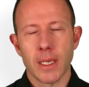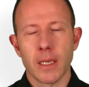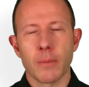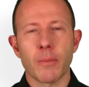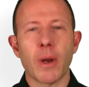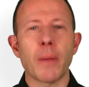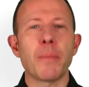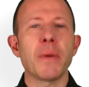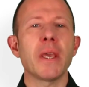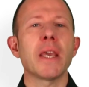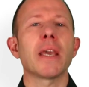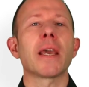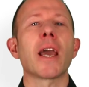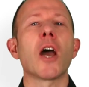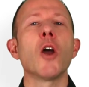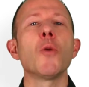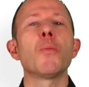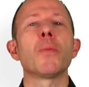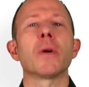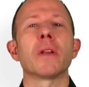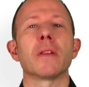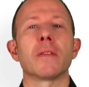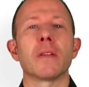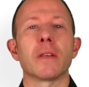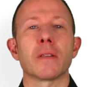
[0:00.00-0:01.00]
By being
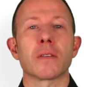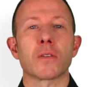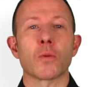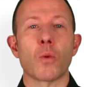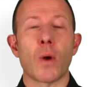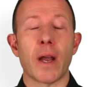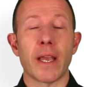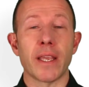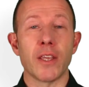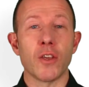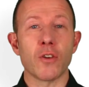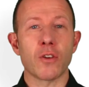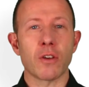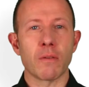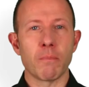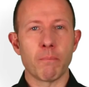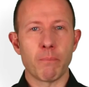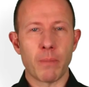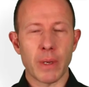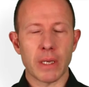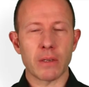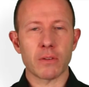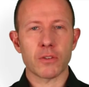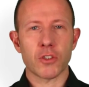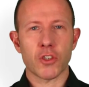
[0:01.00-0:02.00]
open in this way, you can
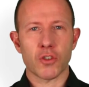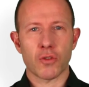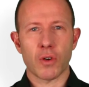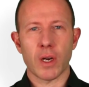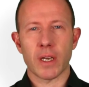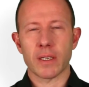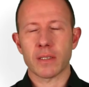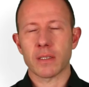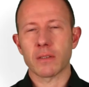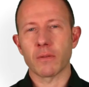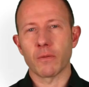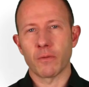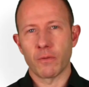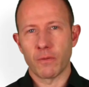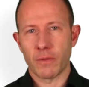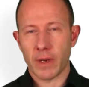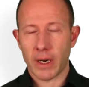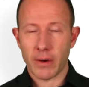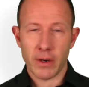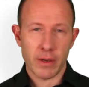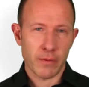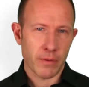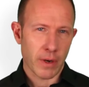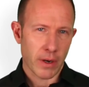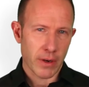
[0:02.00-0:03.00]
build trust
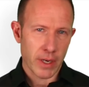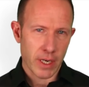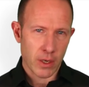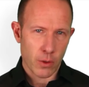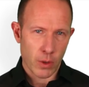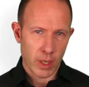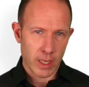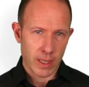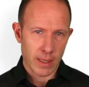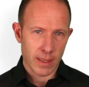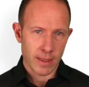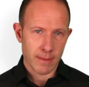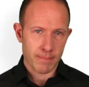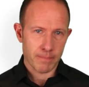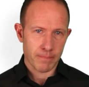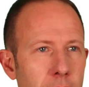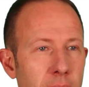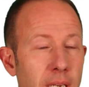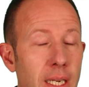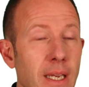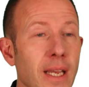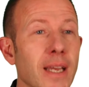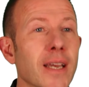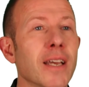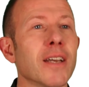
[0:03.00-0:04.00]
very, very quickly.
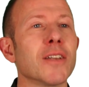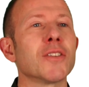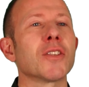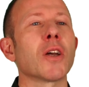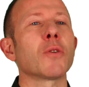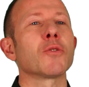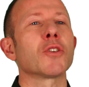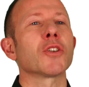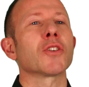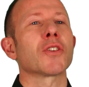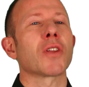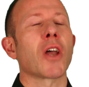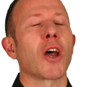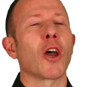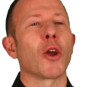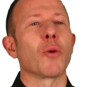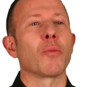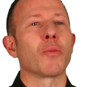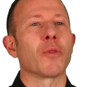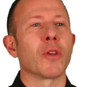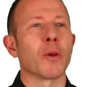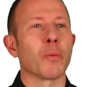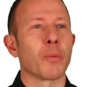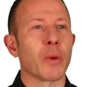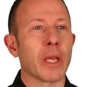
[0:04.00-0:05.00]
Don't just
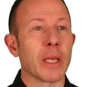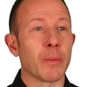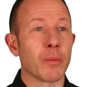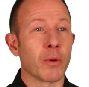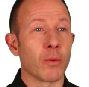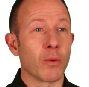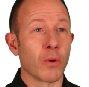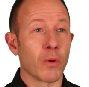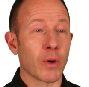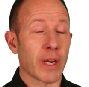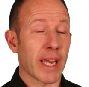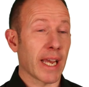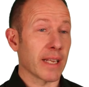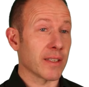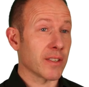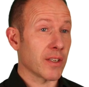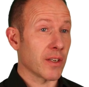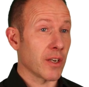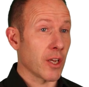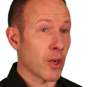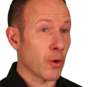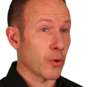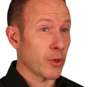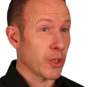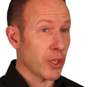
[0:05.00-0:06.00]
hope that people will get to know